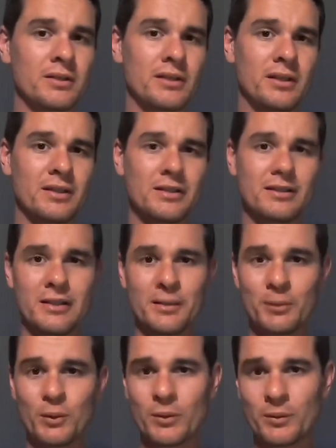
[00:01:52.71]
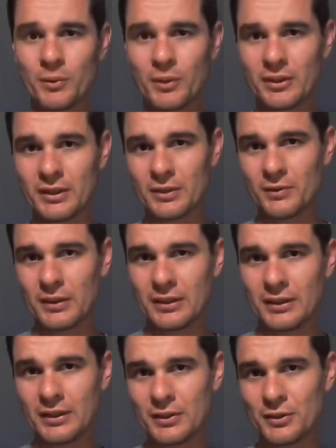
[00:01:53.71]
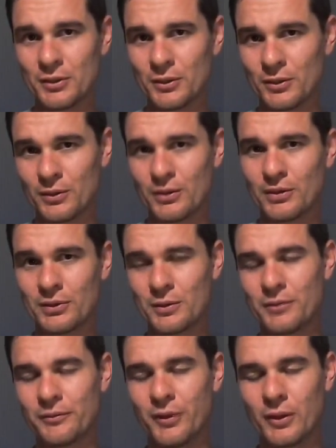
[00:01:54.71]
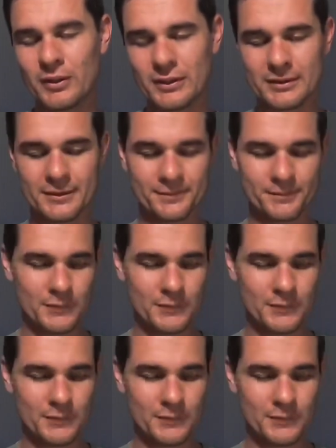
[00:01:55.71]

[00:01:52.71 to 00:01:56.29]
this is the important part that you really need to focus.